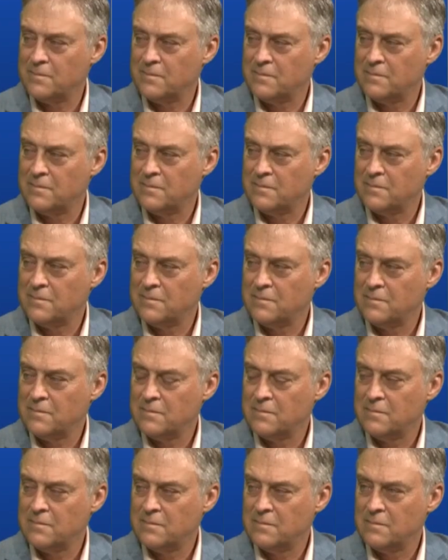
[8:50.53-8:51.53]

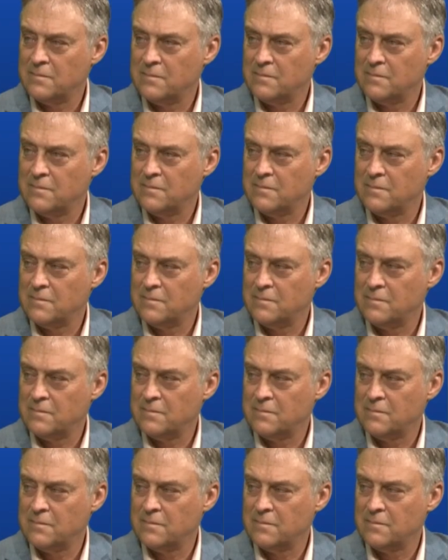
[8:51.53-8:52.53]

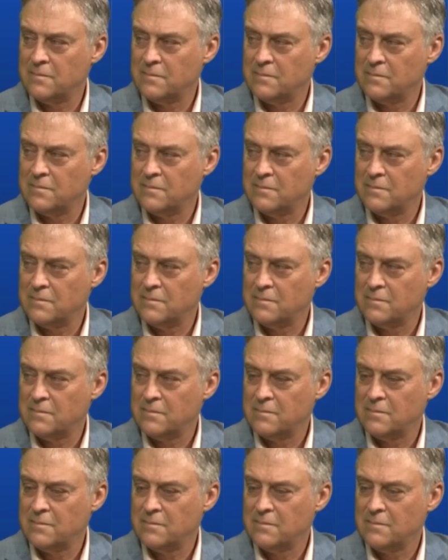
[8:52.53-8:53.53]

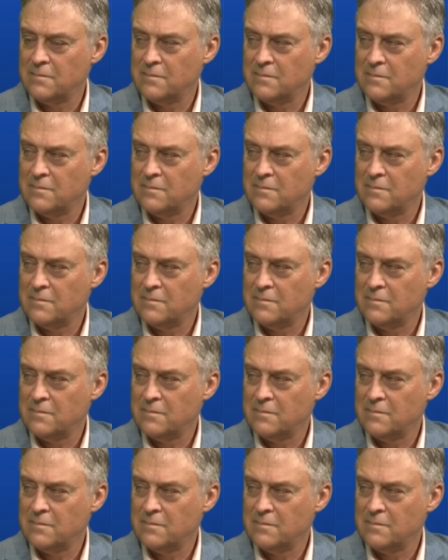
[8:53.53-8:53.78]
[no speech]